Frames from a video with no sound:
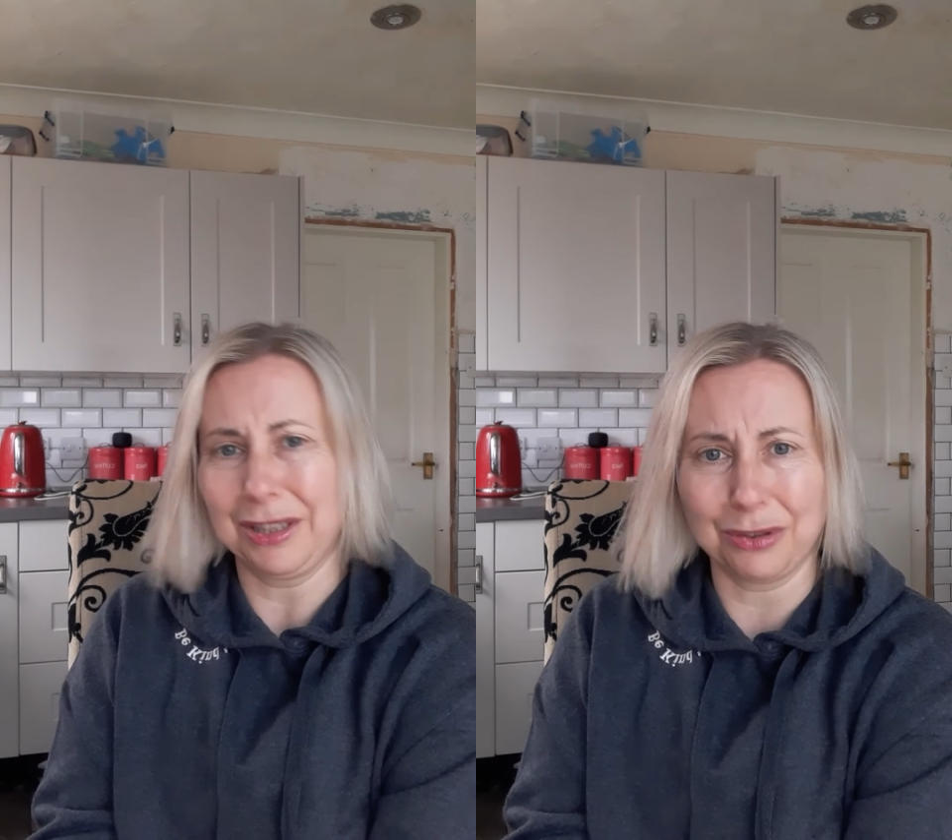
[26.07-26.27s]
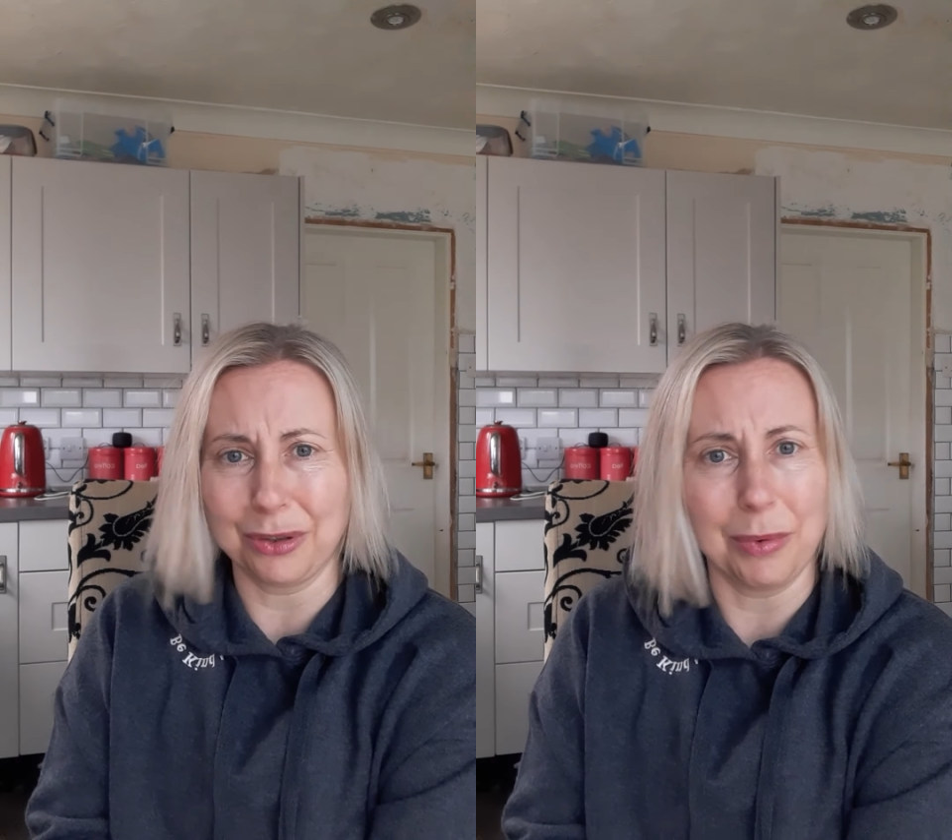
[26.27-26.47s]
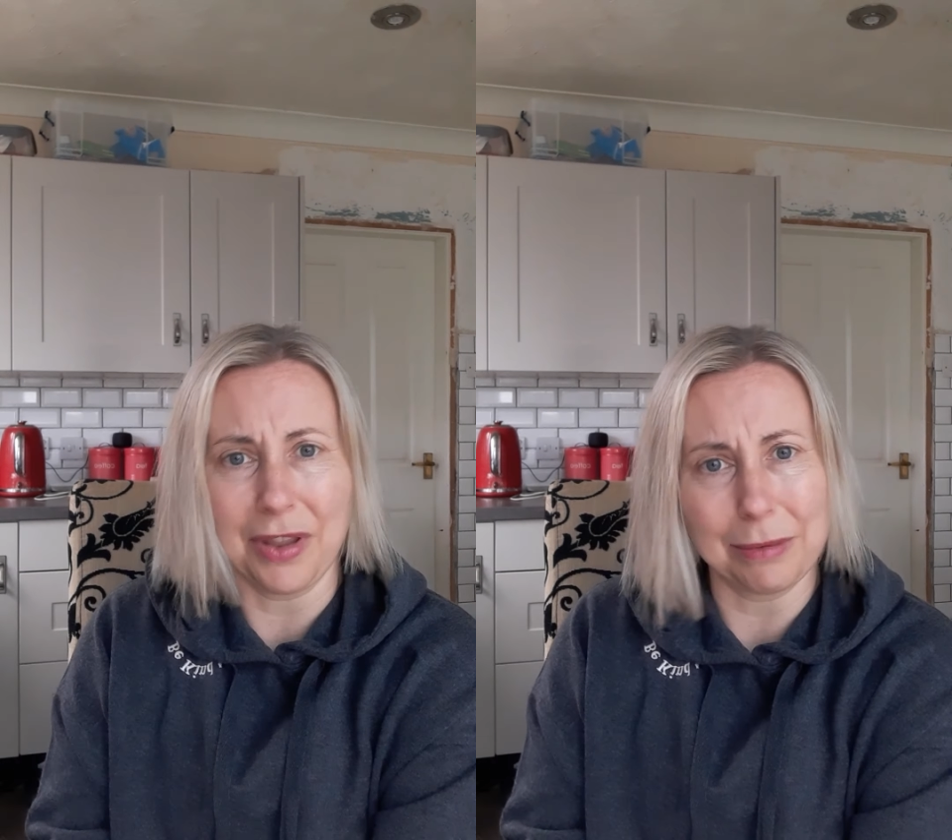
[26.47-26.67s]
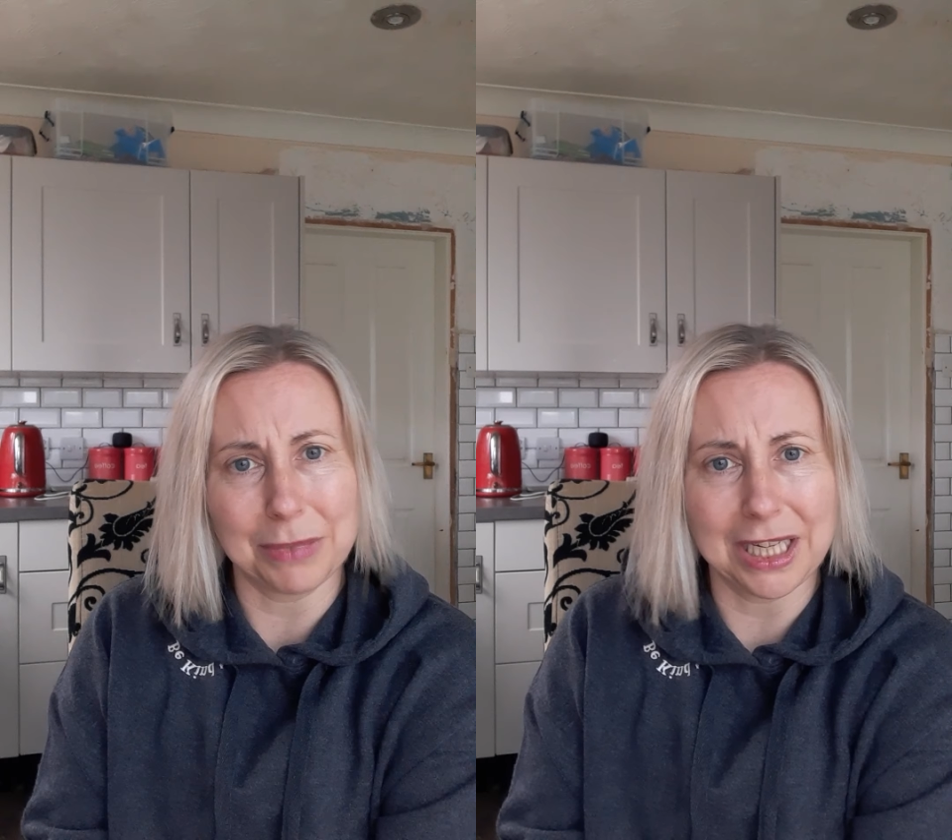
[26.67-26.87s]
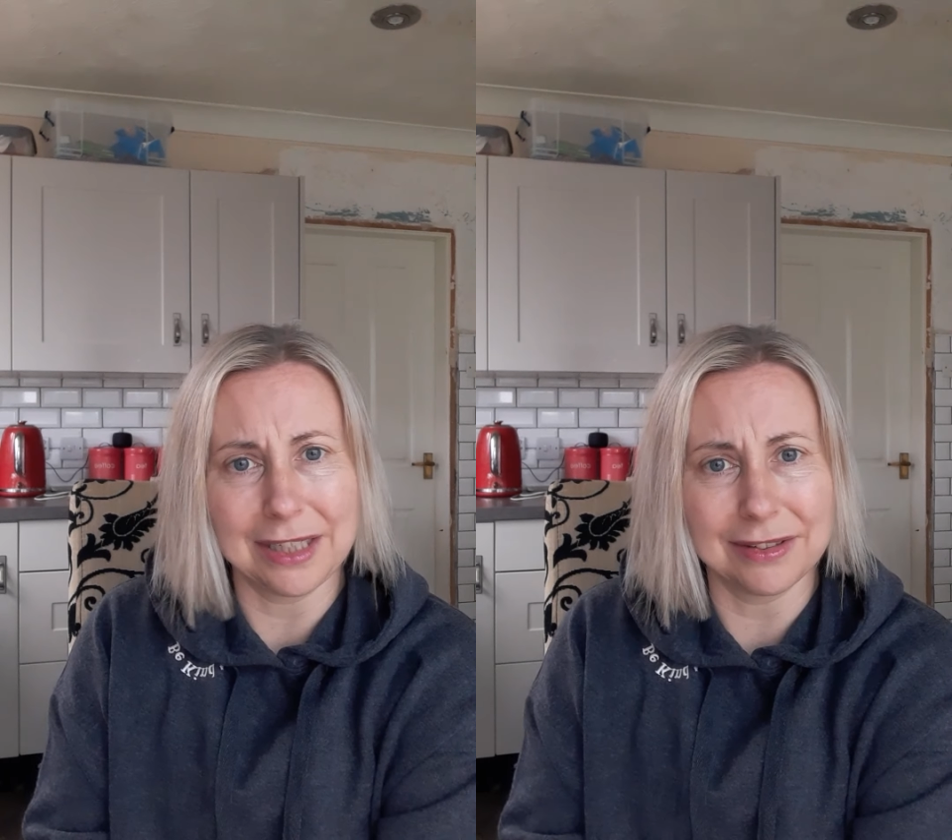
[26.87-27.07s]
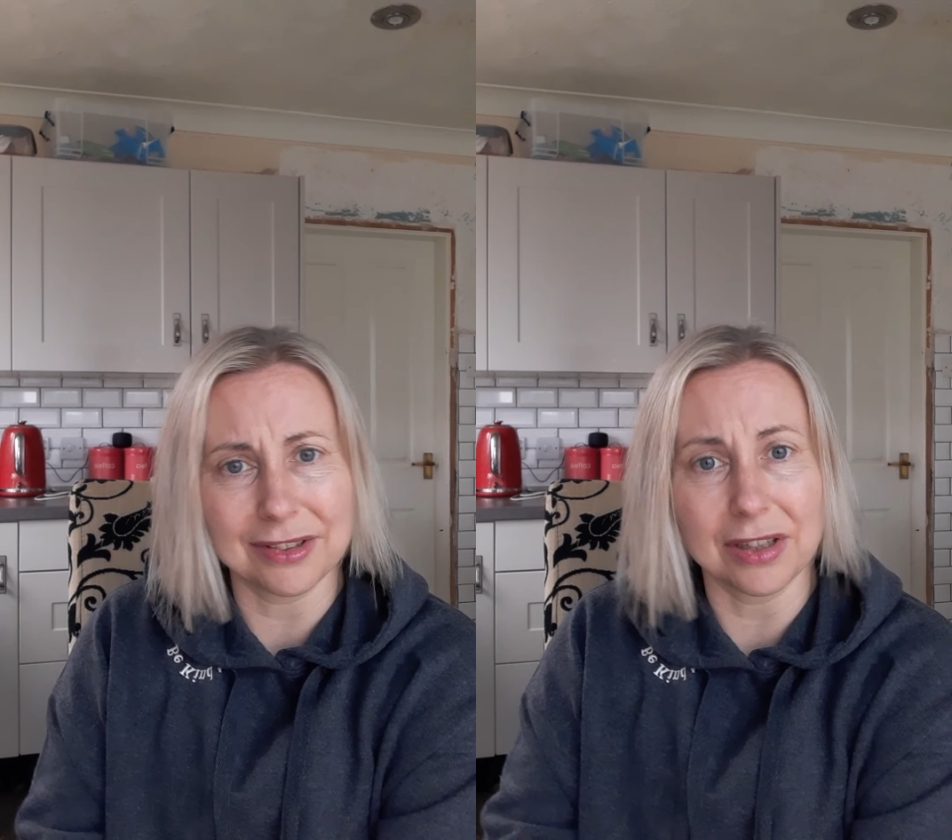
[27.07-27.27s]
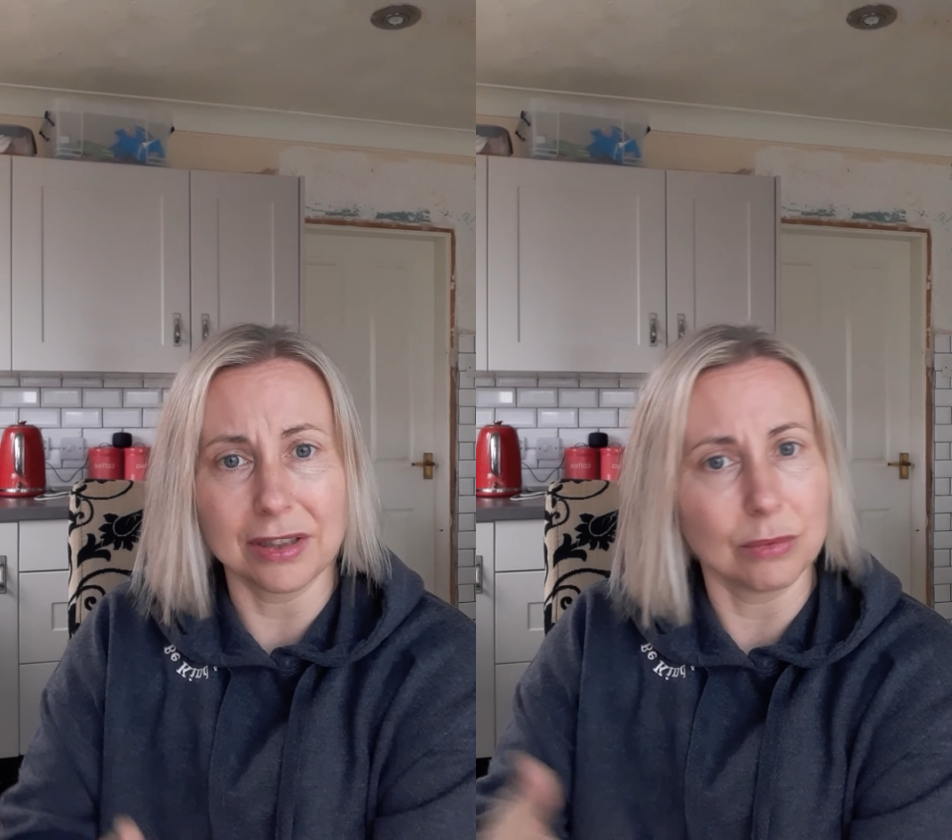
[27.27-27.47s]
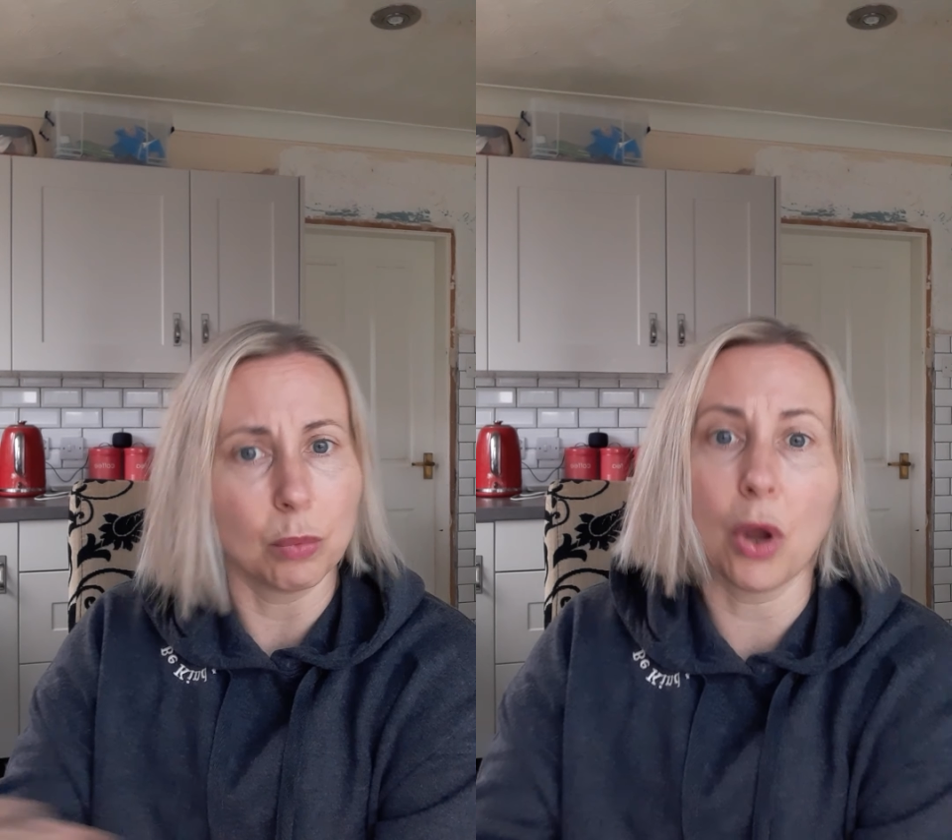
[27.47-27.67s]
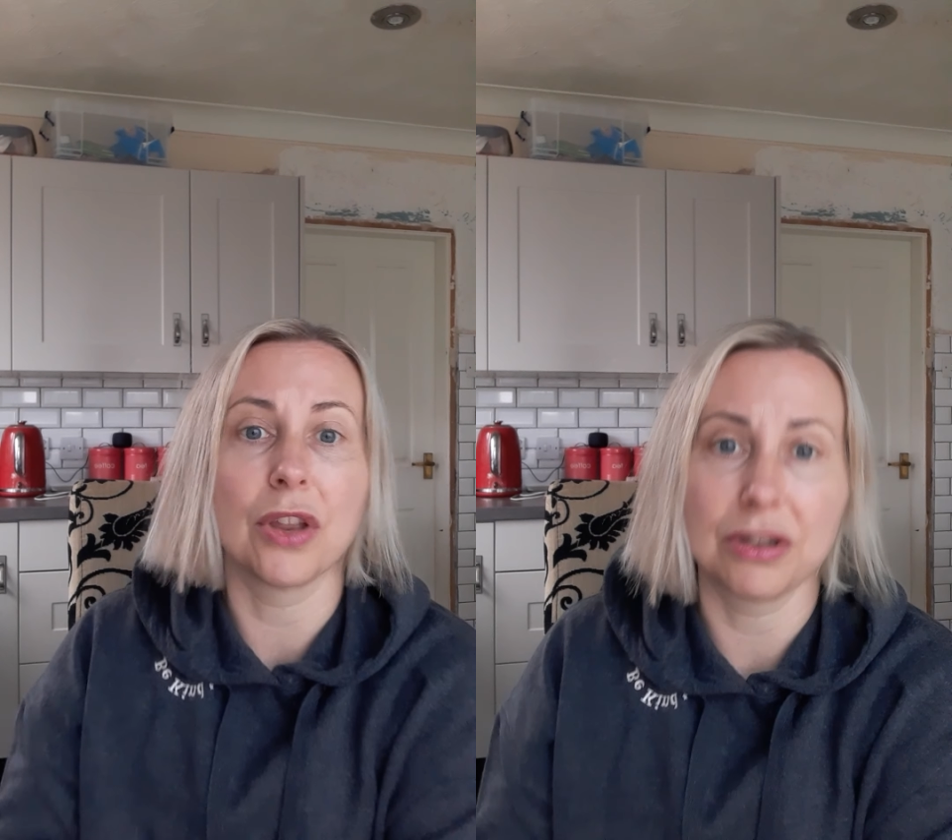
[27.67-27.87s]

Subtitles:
don't know what that means and what they're